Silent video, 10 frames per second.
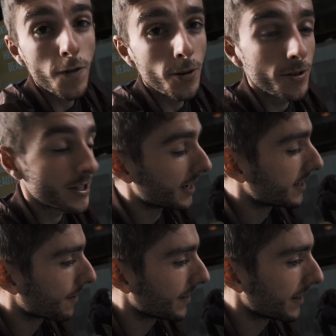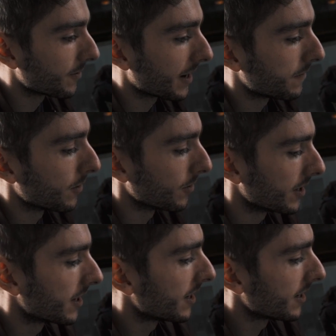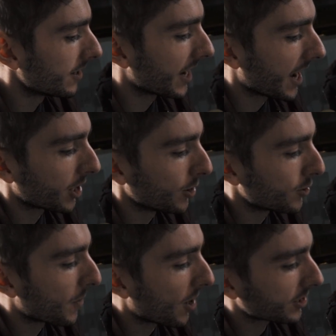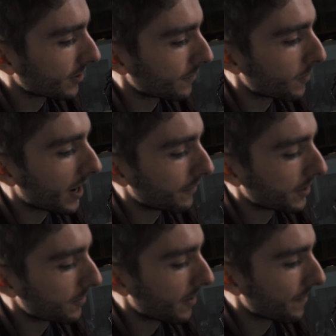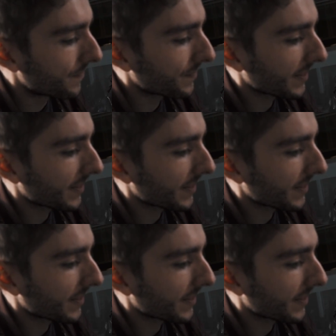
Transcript: Foods is definitely the way forward. You get a huge box of whatever you want